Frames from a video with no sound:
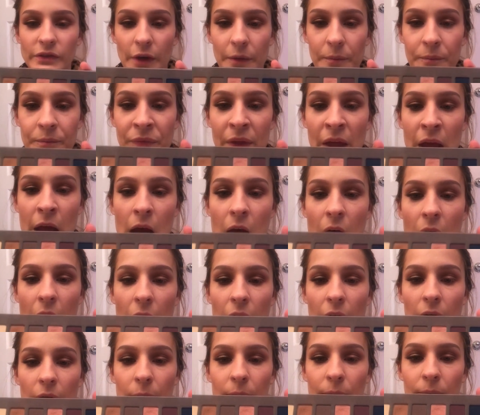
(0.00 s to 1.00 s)
So
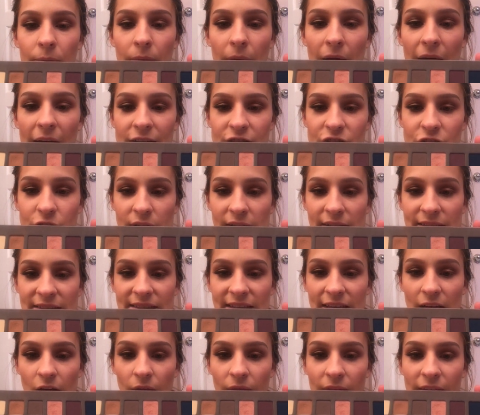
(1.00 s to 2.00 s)
as you can
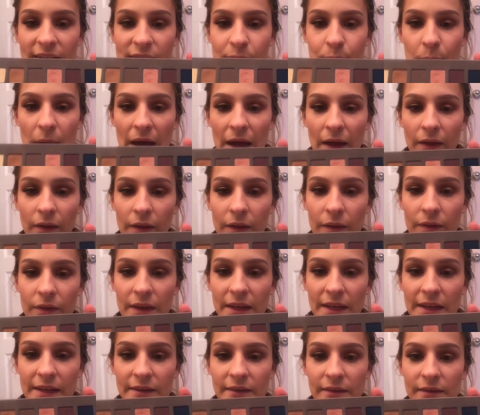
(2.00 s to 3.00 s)
see on this palette,
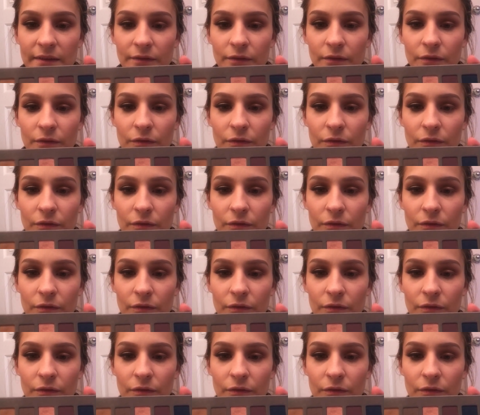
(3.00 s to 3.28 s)
these